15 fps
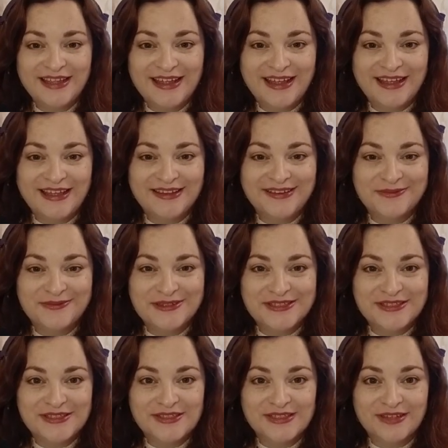which
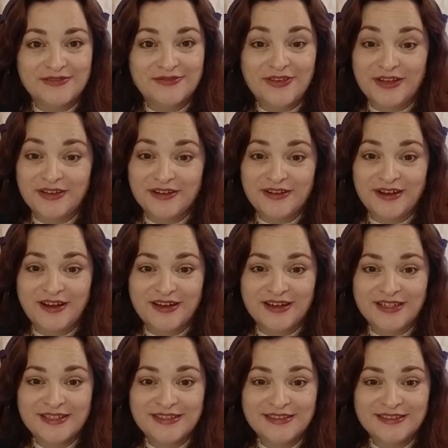is like Father
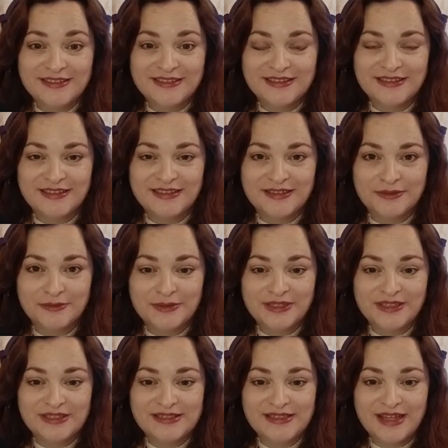Heart. They're one
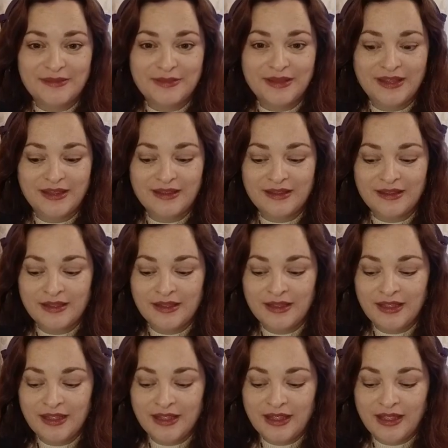and the same thing.
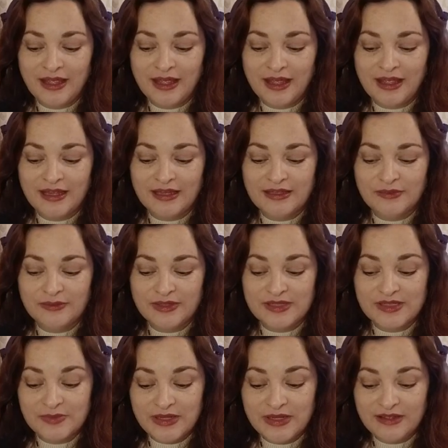And I want to
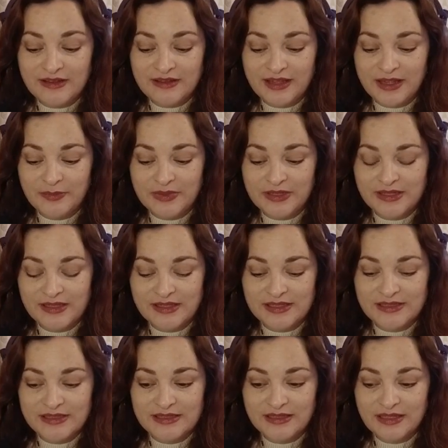speak on that
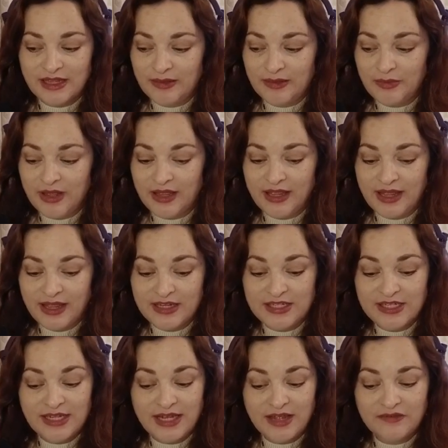because I
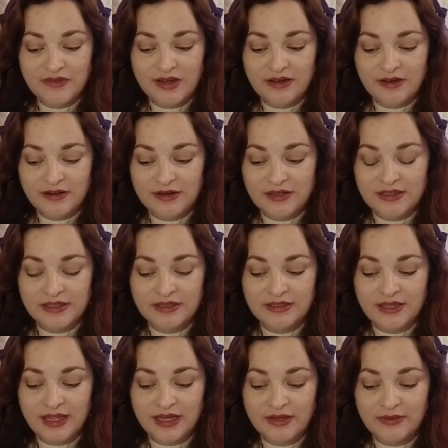actually have not heard
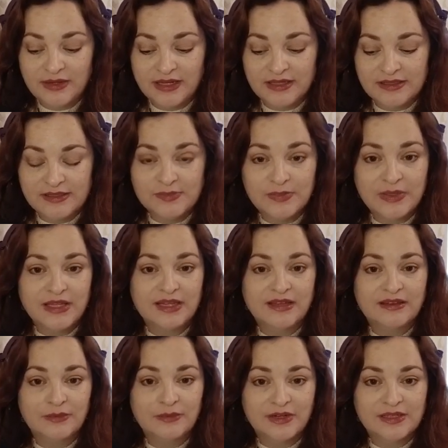anyone else speaking
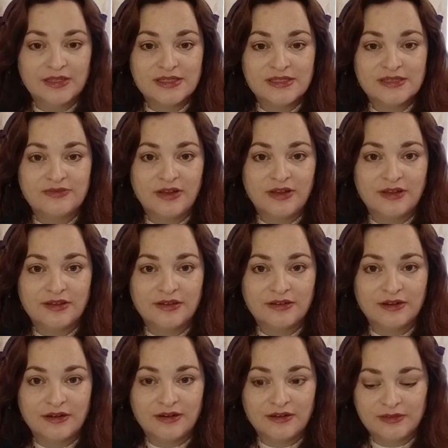the words Father
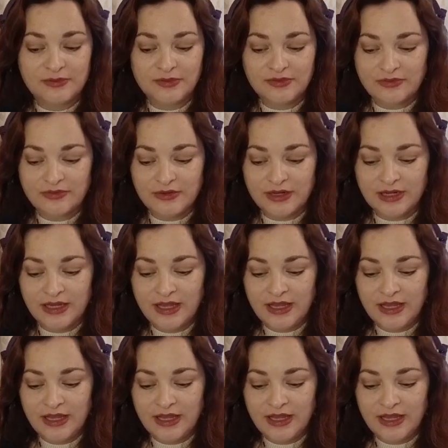Earth before.